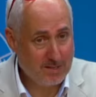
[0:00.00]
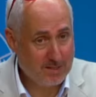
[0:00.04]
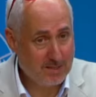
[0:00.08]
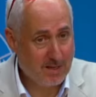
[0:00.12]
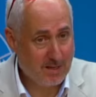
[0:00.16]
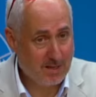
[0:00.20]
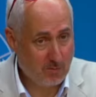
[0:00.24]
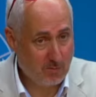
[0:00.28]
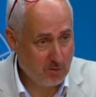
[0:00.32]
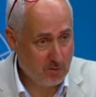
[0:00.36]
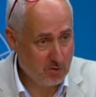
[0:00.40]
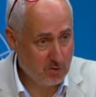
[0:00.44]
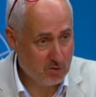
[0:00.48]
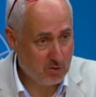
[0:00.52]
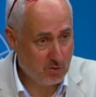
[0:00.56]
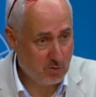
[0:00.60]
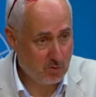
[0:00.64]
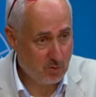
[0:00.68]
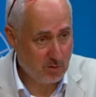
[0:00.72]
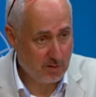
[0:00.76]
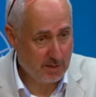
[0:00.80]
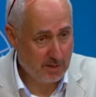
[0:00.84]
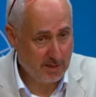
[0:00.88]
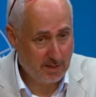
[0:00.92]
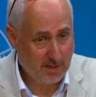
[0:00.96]
side with the
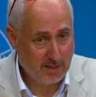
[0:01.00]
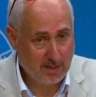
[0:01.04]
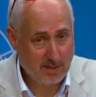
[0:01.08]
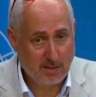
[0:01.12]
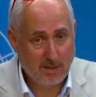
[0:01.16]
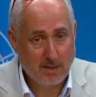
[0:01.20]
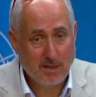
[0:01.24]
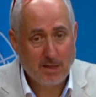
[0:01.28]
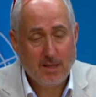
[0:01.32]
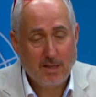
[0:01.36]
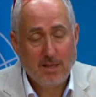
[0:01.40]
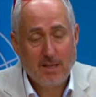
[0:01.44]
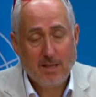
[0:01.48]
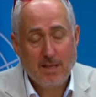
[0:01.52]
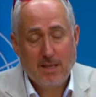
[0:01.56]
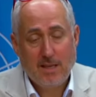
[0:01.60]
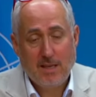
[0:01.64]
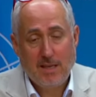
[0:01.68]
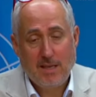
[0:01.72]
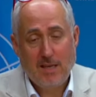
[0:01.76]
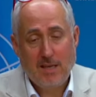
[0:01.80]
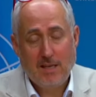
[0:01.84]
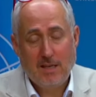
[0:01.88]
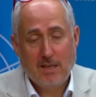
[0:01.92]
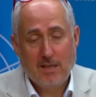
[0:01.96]
schooling
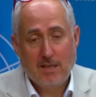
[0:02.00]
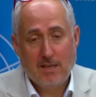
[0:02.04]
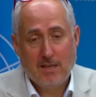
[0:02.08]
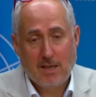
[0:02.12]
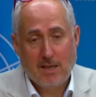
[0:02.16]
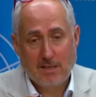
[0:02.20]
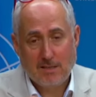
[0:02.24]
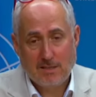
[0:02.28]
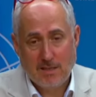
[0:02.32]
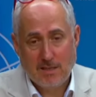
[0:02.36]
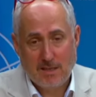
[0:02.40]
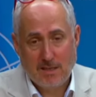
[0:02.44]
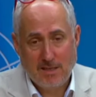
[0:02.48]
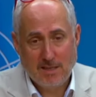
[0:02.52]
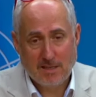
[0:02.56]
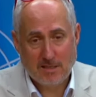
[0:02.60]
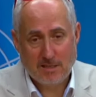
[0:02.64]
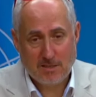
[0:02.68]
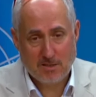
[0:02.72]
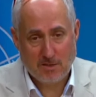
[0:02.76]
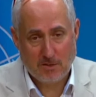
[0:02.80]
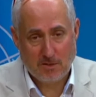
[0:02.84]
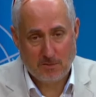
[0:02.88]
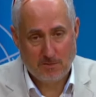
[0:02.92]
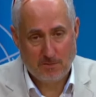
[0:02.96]
in Gaza. Yes,
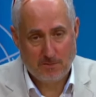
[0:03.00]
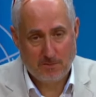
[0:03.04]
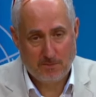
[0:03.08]
sir.